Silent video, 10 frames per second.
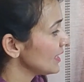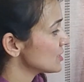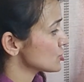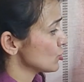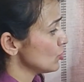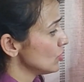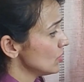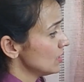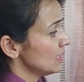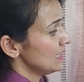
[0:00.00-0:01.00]
So
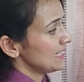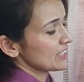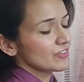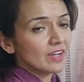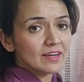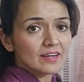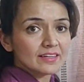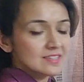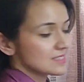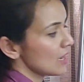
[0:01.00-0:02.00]
electric current
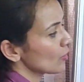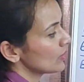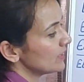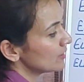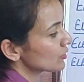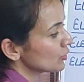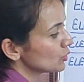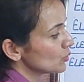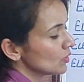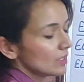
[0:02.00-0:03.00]
is now clear to
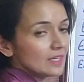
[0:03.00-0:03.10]
you.